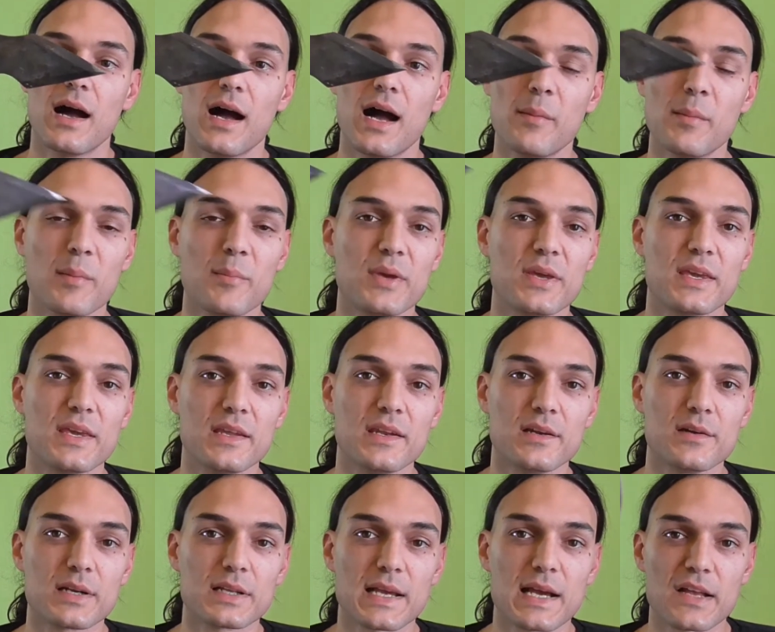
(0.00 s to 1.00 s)
I'm a
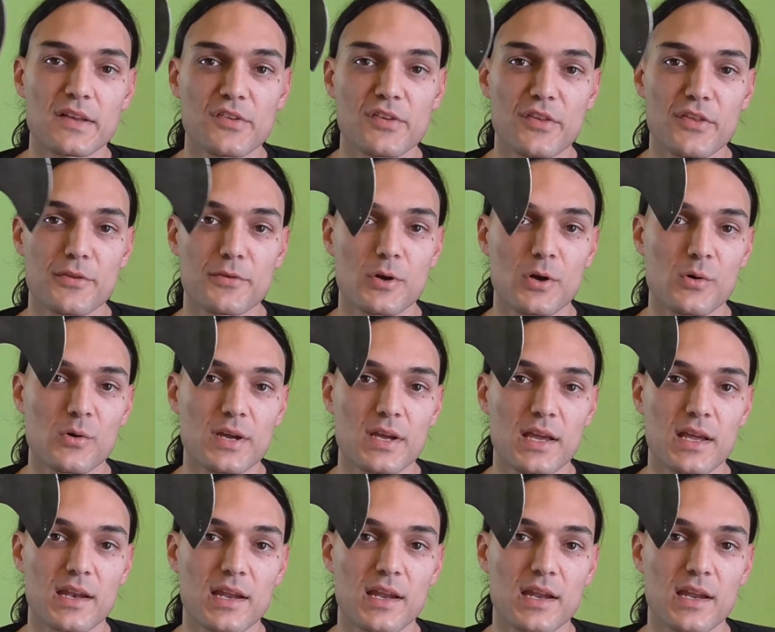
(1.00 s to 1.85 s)
beginner at hatchet throwing,